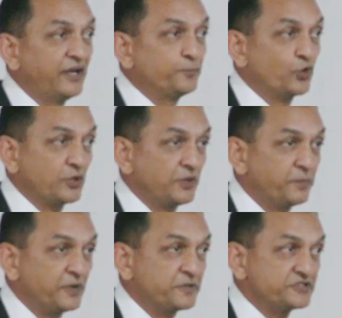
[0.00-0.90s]
and potable
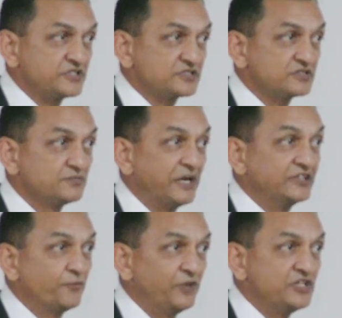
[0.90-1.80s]
purposes by
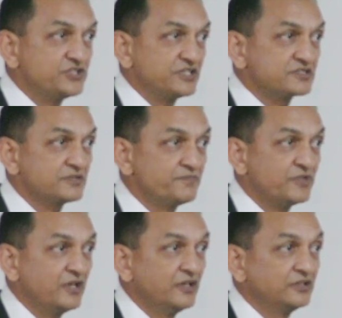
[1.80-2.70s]
the villagers,
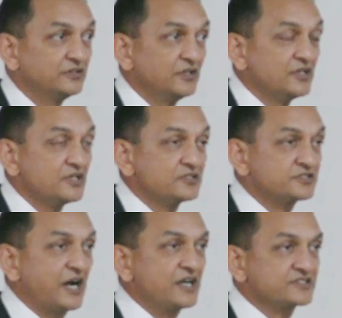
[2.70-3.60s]

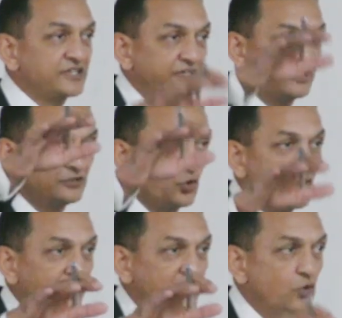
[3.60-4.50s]
starts getting
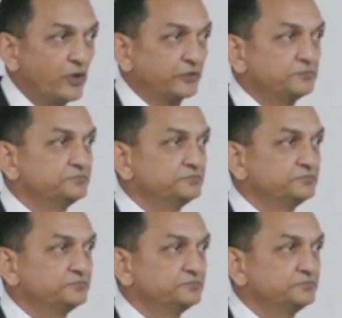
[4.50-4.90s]
lower and lower.